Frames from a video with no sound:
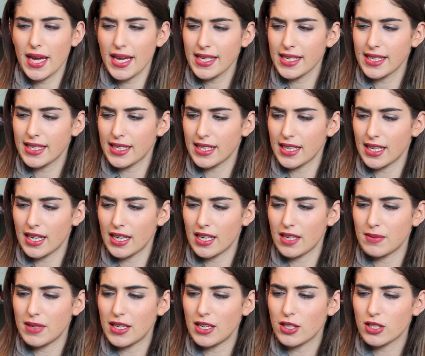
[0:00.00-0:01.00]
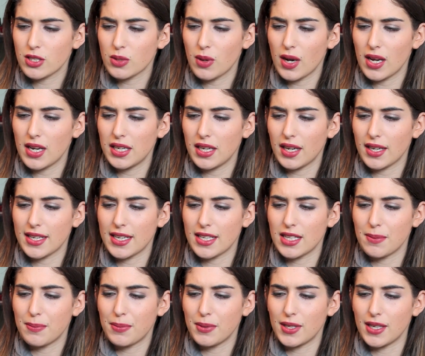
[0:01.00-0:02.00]
pink. It looks quite light
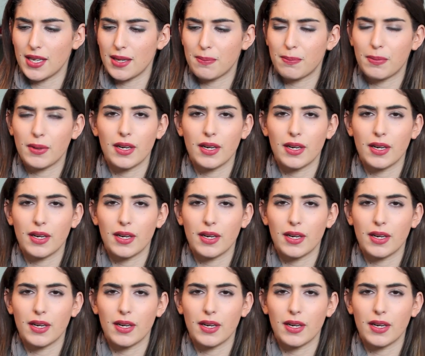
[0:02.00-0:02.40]
in the bullet,